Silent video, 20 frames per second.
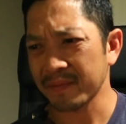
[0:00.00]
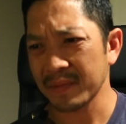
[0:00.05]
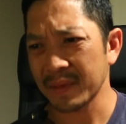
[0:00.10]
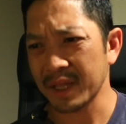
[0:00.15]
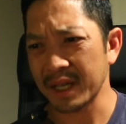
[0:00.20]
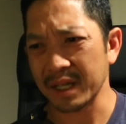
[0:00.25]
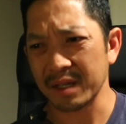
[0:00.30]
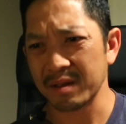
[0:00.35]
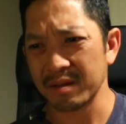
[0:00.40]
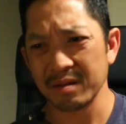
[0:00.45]

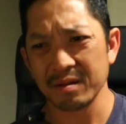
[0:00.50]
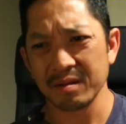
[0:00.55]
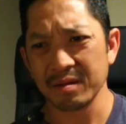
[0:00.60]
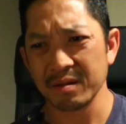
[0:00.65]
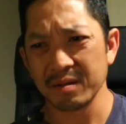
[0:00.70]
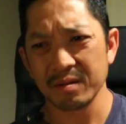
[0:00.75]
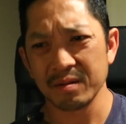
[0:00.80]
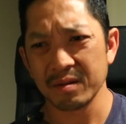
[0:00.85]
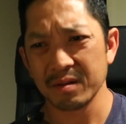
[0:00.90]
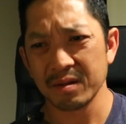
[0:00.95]
like
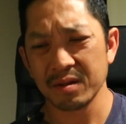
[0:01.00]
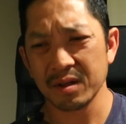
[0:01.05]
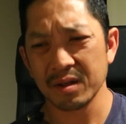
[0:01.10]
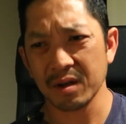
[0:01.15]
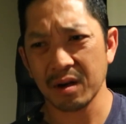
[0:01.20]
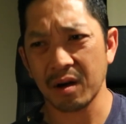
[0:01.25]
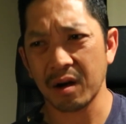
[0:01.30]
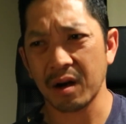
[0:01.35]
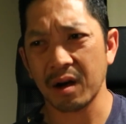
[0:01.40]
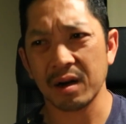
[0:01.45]

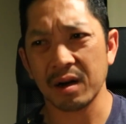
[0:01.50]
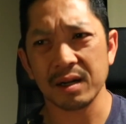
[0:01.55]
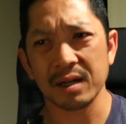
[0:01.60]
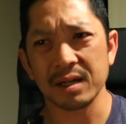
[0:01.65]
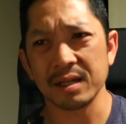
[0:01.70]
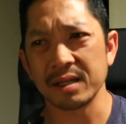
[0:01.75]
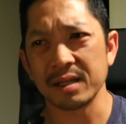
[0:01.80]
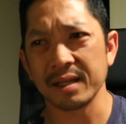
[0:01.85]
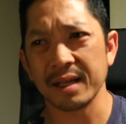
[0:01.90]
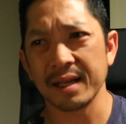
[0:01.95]

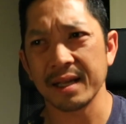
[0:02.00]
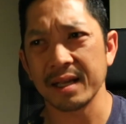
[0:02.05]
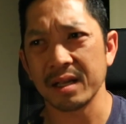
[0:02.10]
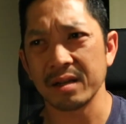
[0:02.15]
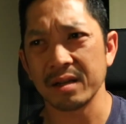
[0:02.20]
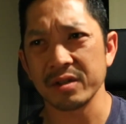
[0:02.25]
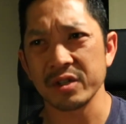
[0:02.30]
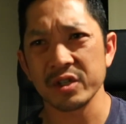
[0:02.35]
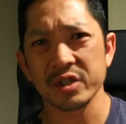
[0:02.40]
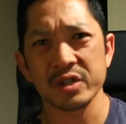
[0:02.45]
cod
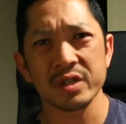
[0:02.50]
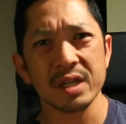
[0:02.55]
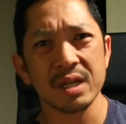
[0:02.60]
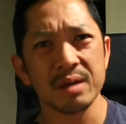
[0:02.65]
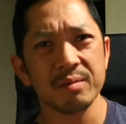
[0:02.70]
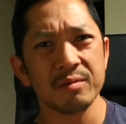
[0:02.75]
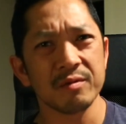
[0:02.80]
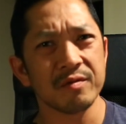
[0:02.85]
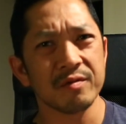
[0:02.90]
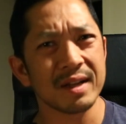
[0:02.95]
and
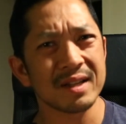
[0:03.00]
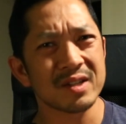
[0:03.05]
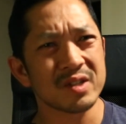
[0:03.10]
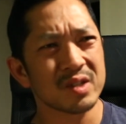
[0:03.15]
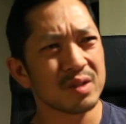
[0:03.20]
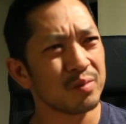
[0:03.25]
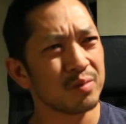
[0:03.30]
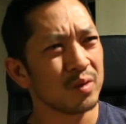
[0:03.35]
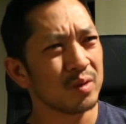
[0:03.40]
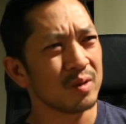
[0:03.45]
steamed
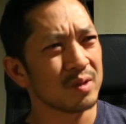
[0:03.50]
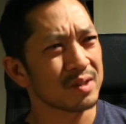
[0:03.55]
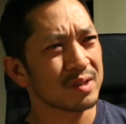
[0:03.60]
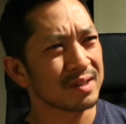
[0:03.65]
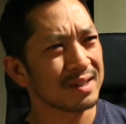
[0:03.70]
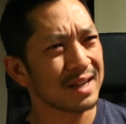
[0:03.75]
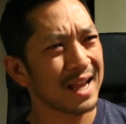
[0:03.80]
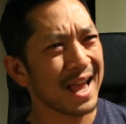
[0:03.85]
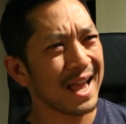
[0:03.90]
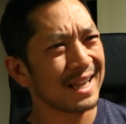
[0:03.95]
vegetables
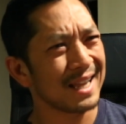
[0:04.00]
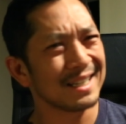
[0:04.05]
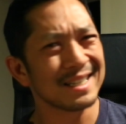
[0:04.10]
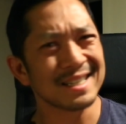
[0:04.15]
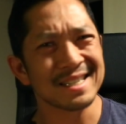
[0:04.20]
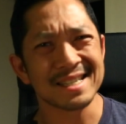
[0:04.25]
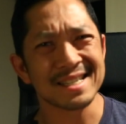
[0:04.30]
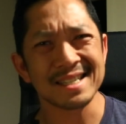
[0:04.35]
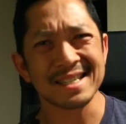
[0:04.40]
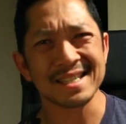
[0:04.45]
and
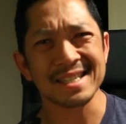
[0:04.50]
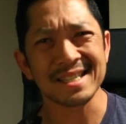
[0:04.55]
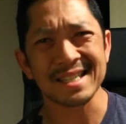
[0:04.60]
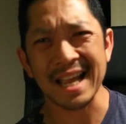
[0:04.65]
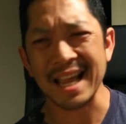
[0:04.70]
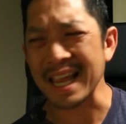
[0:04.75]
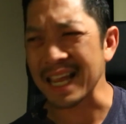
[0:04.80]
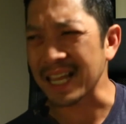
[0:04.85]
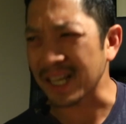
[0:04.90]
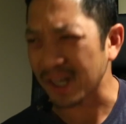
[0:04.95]
Angus
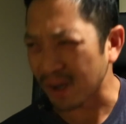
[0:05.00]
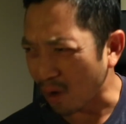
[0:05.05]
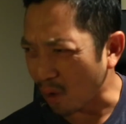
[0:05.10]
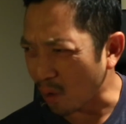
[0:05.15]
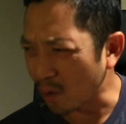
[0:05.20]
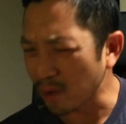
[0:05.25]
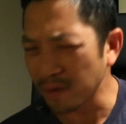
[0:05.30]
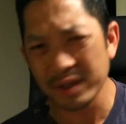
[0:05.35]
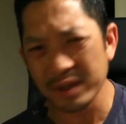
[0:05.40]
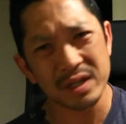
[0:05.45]
steak and
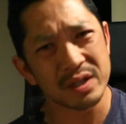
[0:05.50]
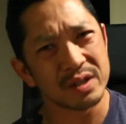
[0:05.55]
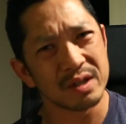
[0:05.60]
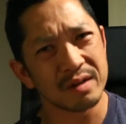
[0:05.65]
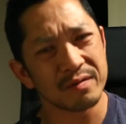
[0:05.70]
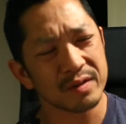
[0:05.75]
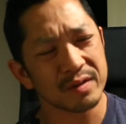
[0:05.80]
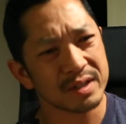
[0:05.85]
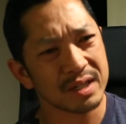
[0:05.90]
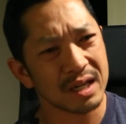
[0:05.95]
all these
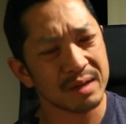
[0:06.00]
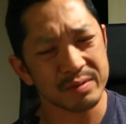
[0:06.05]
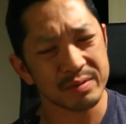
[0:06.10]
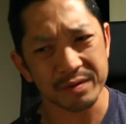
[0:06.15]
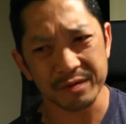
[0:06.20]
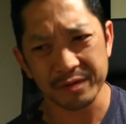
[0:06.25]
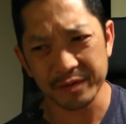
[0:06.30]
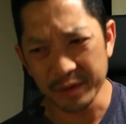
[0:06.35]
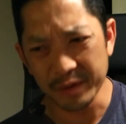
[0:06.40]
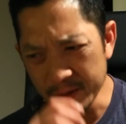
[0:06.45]
different types
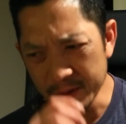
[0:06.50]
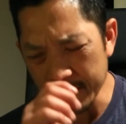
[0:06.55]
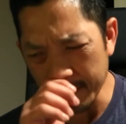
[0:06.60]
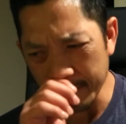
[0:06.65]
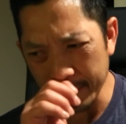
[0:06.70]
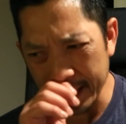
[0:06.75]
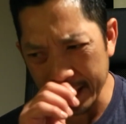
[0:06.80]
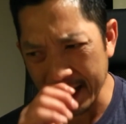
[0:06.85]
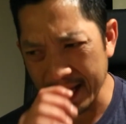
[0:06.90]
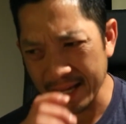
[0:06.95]
of foods
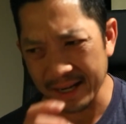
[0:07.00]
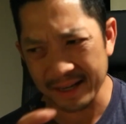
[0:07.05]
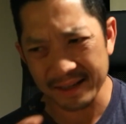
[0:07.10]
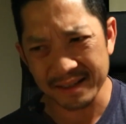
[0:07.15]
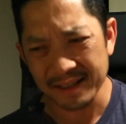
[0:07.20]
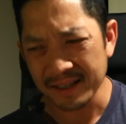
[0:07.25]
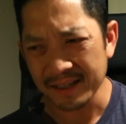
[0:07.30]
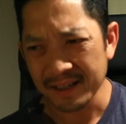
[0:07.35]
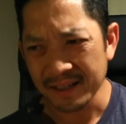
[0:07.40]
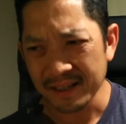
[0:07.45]
every day. And
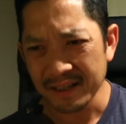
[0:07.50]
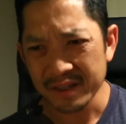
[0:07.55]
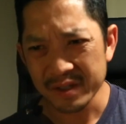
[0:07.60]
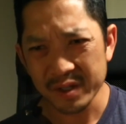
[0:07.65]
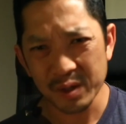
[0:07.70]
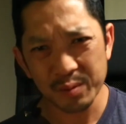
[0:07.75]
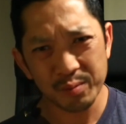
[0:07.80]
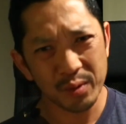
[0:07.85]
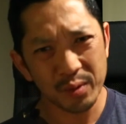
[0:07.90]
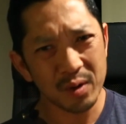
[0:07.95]
it's
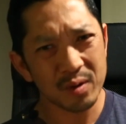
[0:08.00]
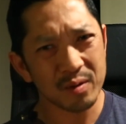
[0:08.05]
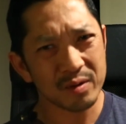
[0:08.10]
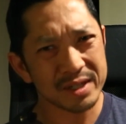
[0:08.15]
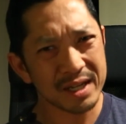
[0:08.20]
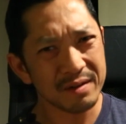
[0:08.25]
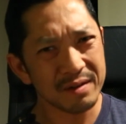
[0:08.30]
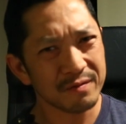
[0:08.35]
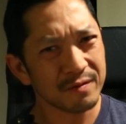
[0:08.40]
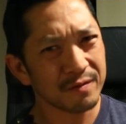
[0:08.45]
like, bro, is that